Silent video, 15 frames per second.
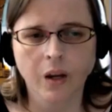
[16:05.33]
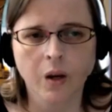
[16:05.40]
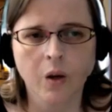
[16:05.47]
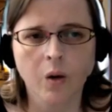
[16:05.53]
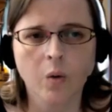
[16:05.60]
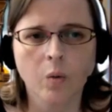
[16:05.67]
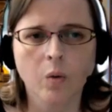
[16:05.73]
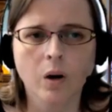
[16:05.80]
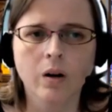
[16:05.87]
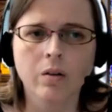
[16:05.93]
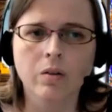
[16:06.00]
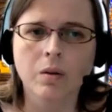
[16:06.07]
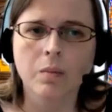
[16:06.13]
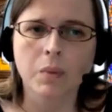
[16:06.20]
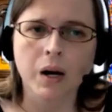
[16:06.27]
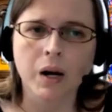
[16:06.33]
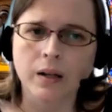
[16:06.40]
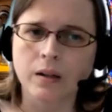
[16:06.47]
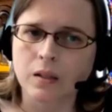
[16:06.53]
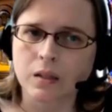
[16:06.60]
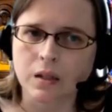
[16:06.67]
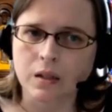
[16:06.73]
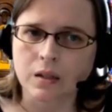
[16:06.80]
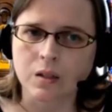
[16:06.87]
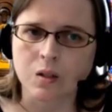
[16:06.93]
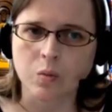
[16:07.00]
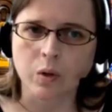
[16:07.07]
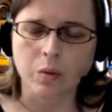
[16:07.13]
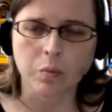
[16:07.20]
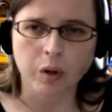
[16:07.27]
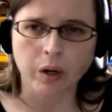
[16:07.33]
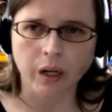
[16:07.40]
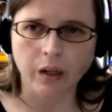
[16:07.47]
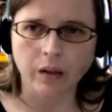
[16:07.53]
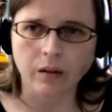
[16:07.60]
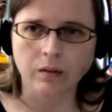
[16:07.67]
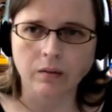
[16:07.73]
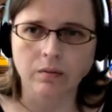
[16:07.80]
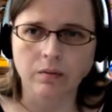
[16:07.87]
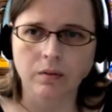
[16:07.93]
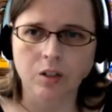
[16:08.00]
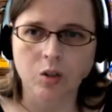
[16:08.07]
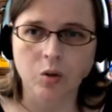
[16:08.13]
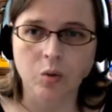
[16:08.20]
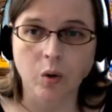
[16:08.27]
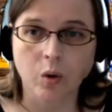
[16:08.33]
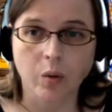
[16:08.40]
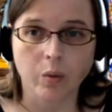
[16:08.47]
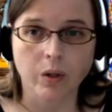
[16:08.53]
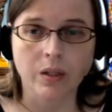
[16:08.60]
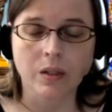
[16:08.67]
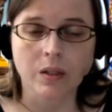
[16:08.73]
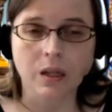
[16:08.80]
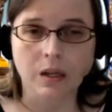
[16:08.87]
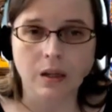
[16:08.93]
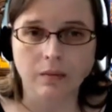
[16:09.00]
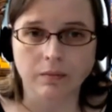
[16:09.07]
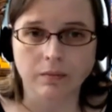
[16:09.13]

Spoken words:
What are the biases we bring to what we see?